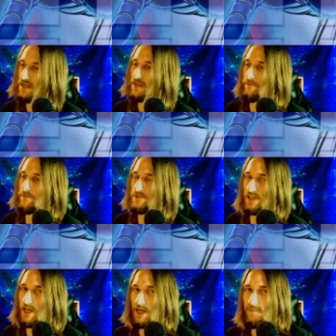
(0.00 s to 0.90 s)
If you've
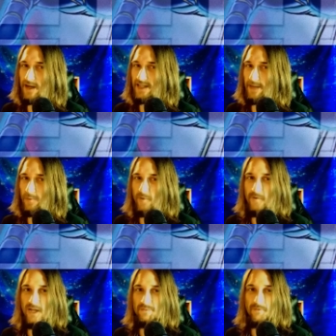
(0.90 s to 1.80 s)
seen any of my deck
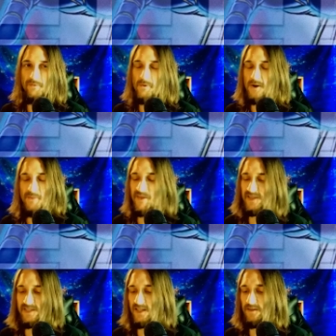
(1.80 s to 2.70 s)
profiles before,
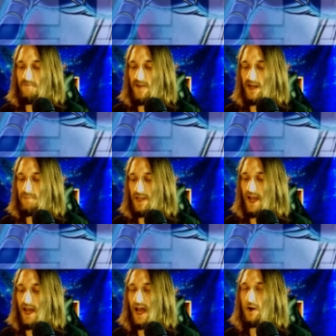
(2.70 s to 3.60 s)
this didn't affect me
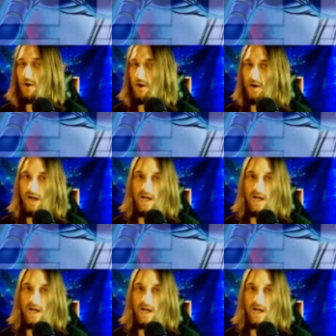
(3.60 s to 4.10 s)
at all.